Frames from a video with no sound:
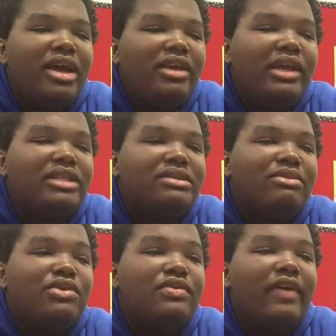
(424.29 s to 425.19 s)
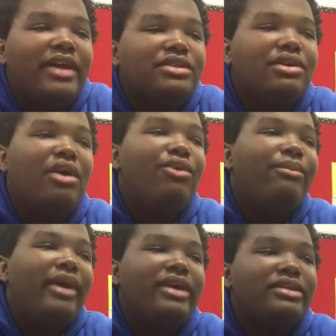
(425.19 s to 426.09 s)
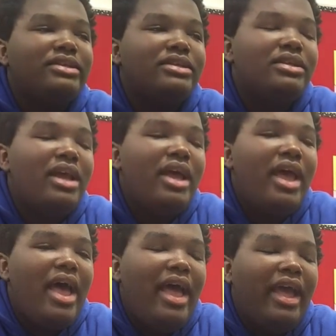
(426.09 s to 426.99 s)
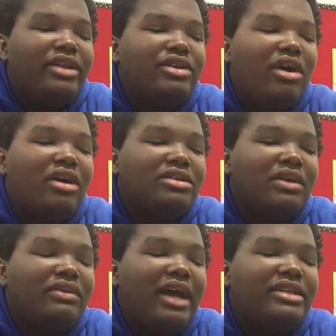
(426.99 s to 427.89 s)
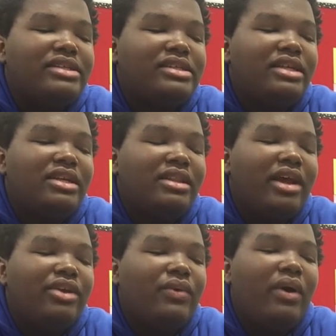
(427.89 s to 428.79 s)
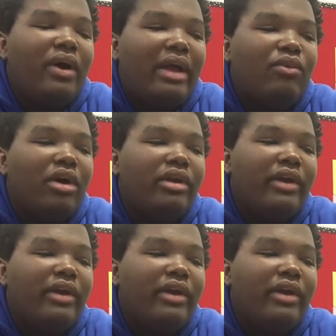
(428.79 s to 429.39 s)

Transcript: You get to move at your own pace, and you're also not just sitting there doing work.